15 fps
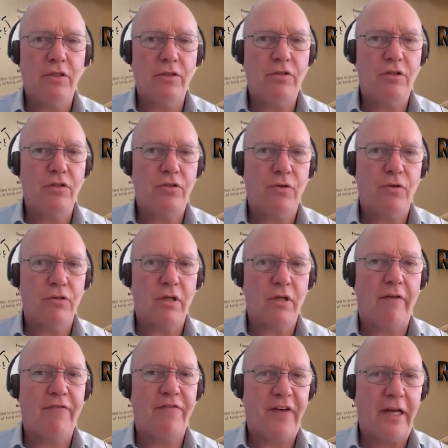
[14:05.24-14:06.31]
using tools
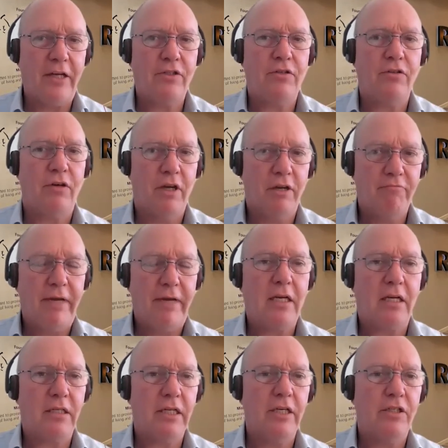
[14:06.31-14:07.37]
like facial
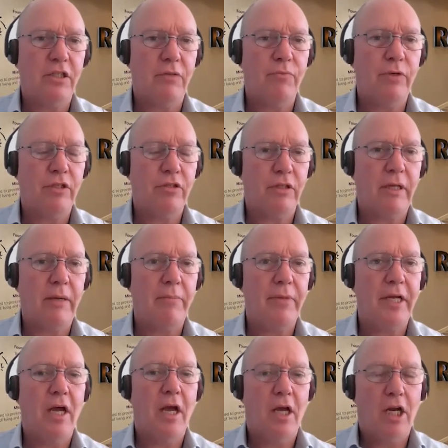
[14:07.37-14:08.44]
recognition, which will then
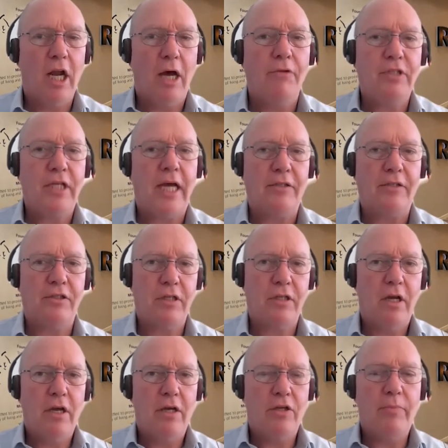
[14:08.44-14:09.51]
be low
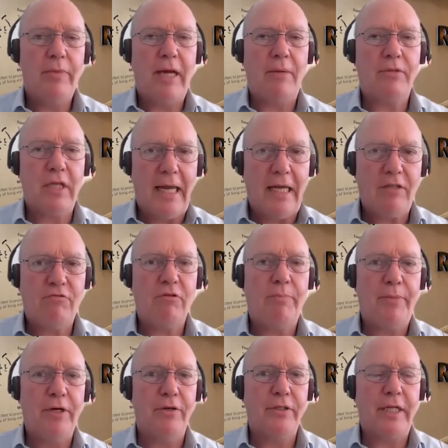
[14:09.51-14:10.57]
touch. You'll be able to enter a
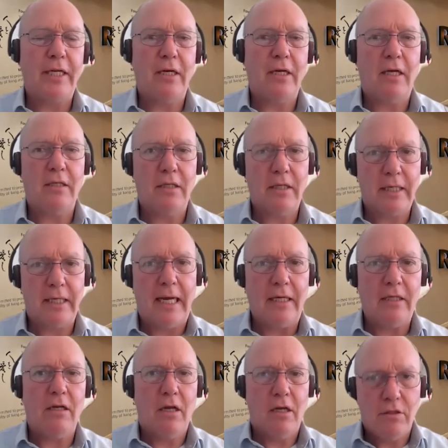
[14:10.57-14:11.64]
building, and
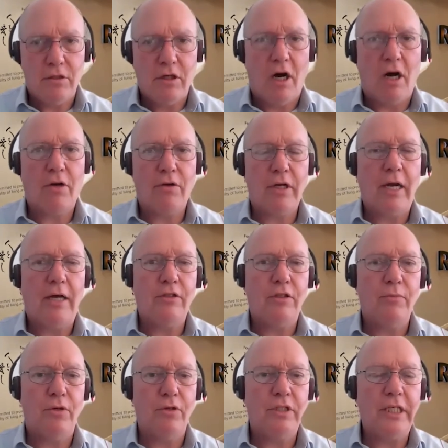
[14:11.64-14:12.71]
again, Jacques will go into
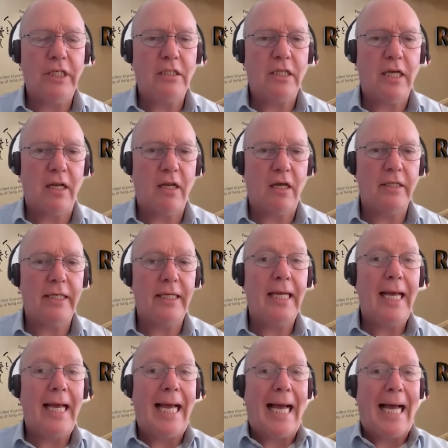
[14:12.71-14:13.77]
more detail on the
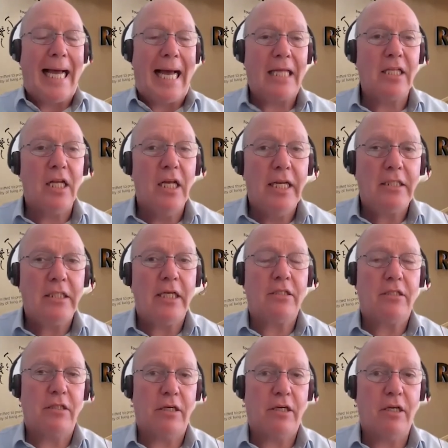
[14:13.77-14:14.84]

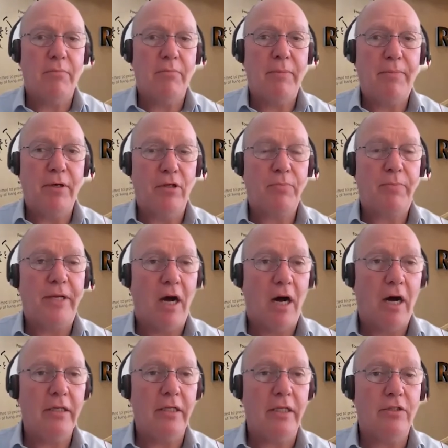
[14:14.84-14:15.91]
analytics that can be built
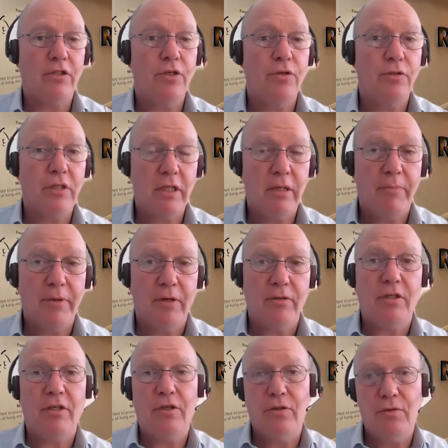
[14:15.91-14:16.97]
behind this, who's in the
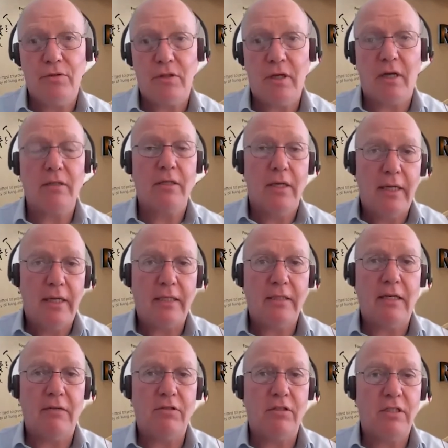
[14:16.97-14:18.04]
building, who's not,
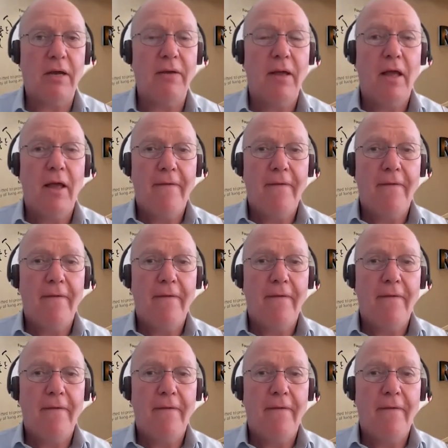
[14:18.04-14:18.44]
etc. So